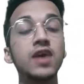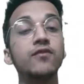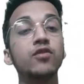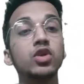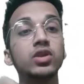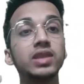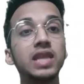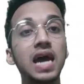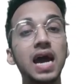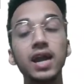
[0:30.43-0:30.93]

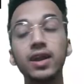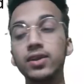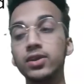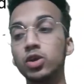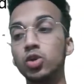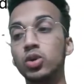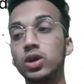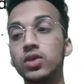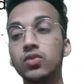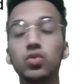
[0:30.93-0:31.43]
For that,
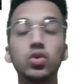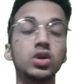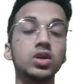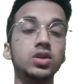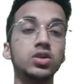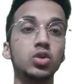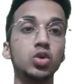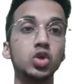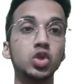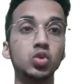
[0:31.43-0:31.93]
you
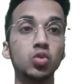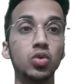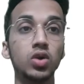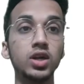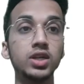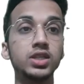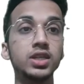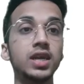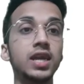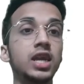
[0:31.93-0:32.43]
convert those
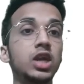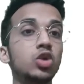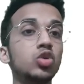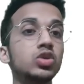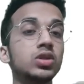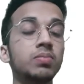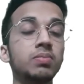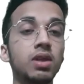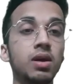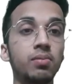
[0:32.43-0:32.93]
words into
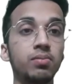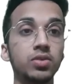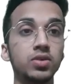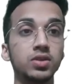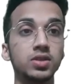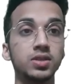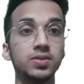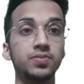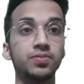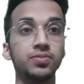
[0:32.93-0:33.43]
some
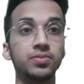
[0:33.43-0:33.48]
numbers.